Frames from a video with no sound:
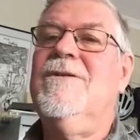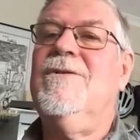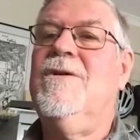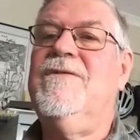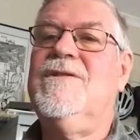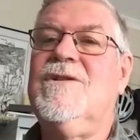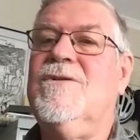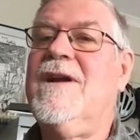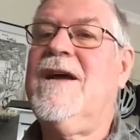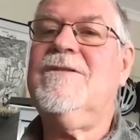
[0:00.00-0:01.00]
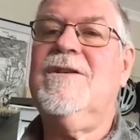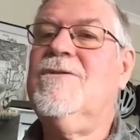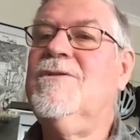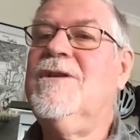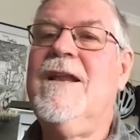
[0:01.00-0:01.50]
or if it's a grass, it
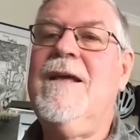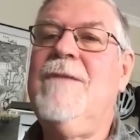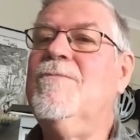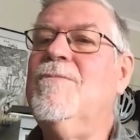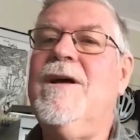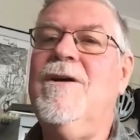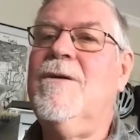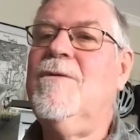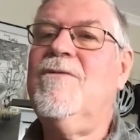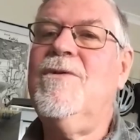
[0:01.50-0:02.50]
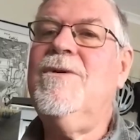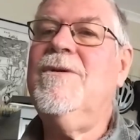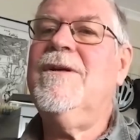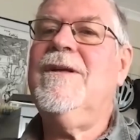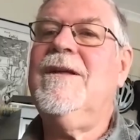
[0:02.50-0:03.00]
could get eaten by a
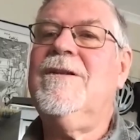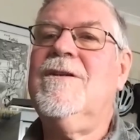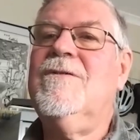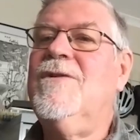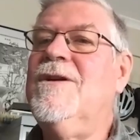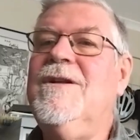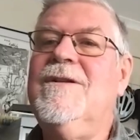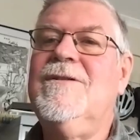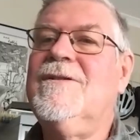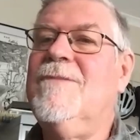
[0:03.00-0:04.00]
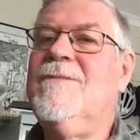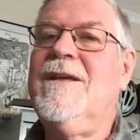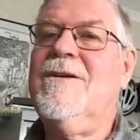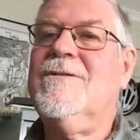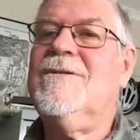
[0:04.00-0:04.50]
herbivore and converted into
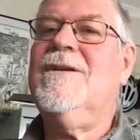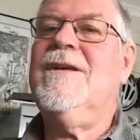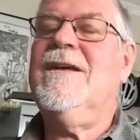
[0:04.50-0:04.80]
something else.